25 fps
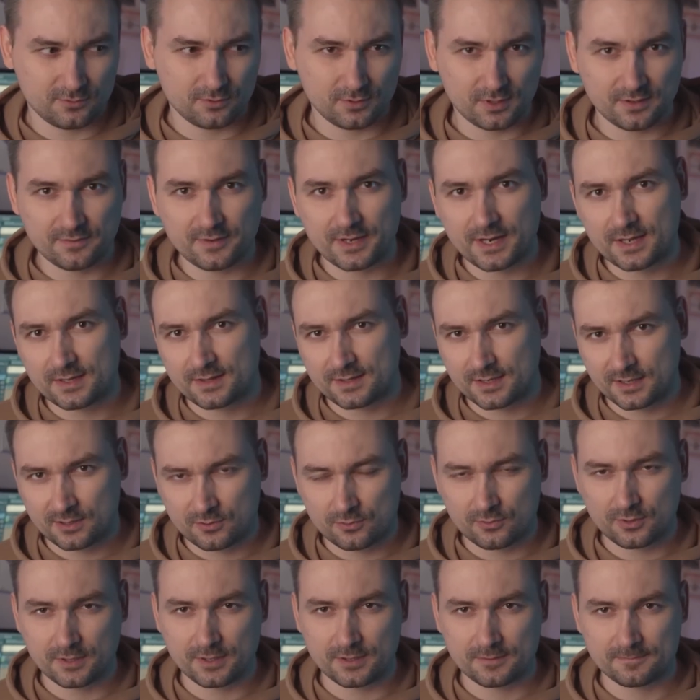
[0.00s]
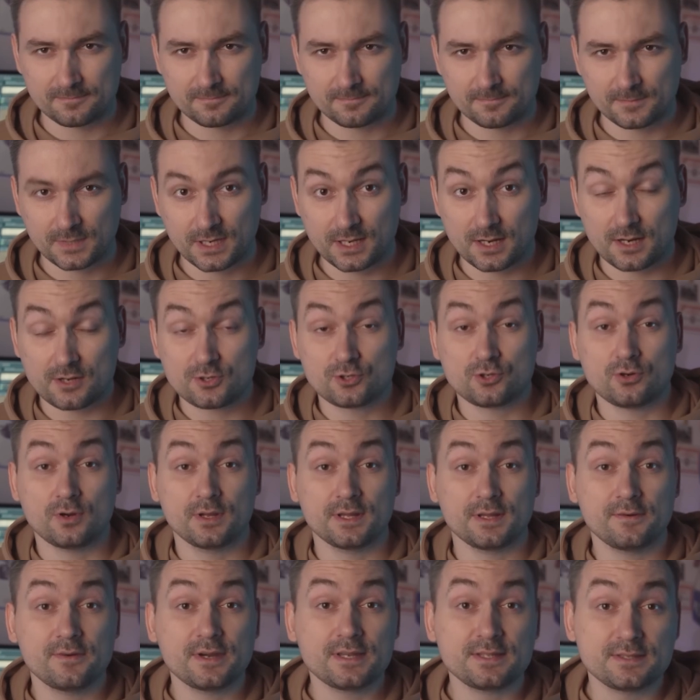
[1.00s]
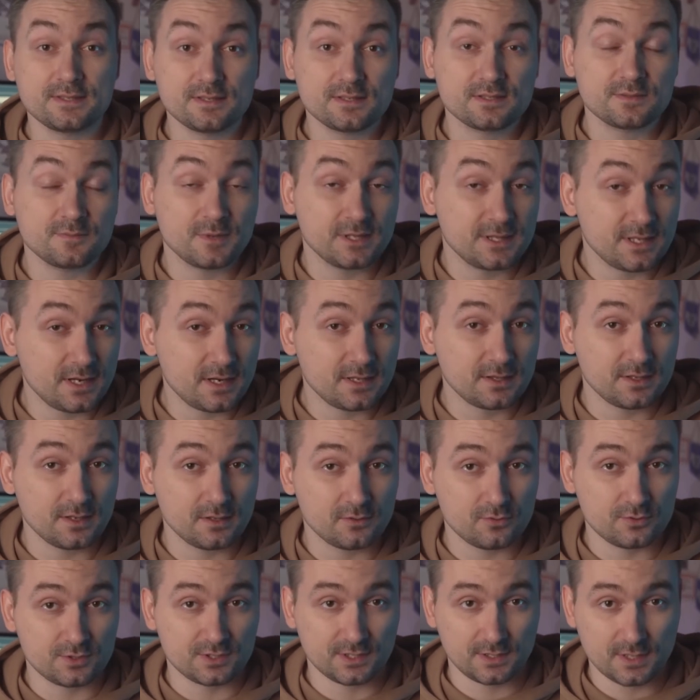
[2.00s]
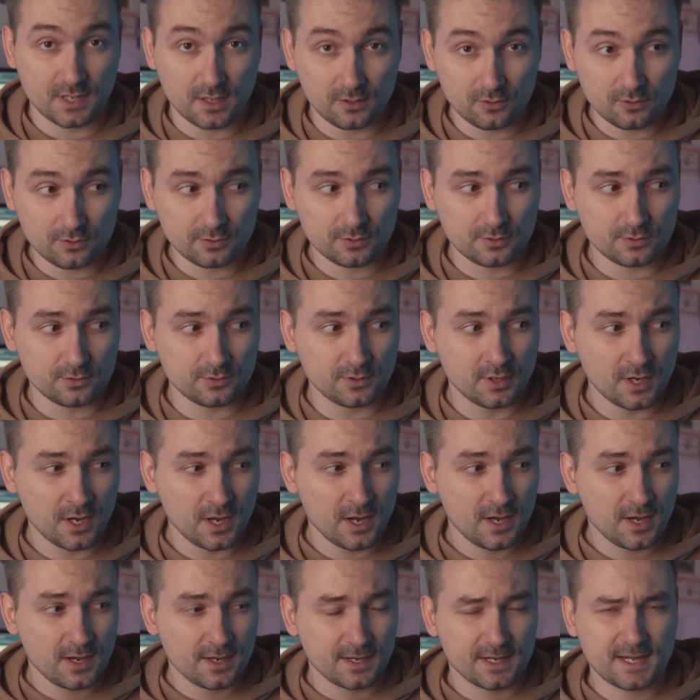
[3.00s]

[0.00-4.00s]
Okay, we can look at this tech from a different perspective. Can it be